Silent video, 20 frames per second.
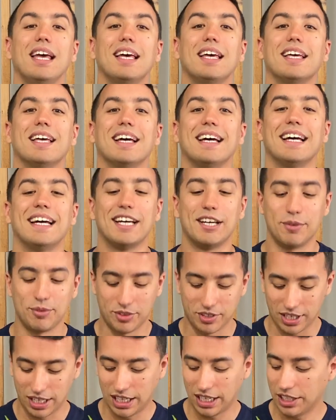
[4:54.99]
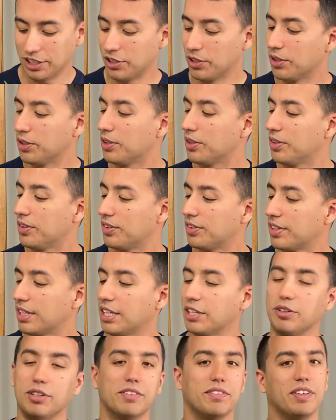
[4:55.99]
So I use
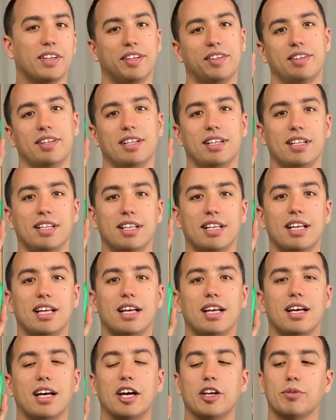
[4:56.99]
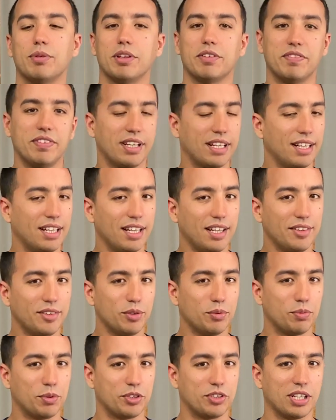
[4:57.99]
a universal household
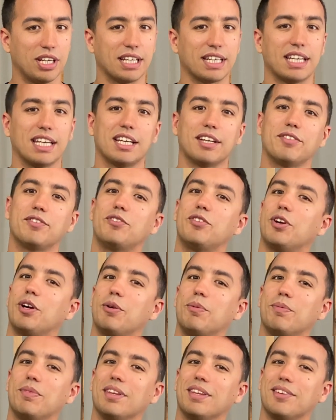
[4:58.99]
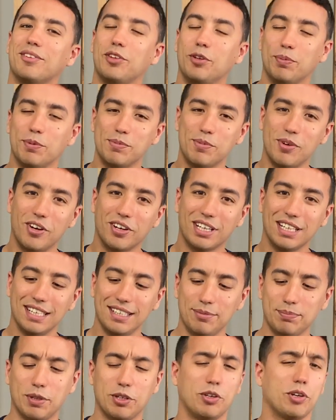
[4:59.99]
fertilizer, which I get from the
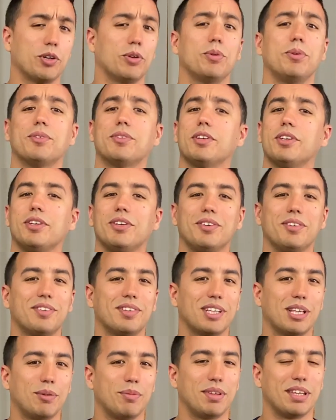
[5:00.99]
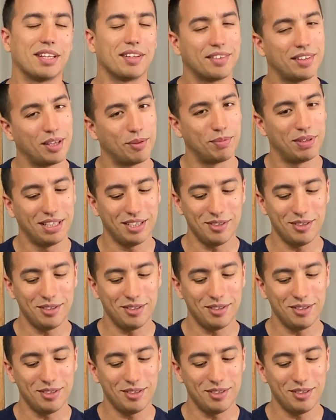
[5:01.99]
supermarket, but you can also use something similar.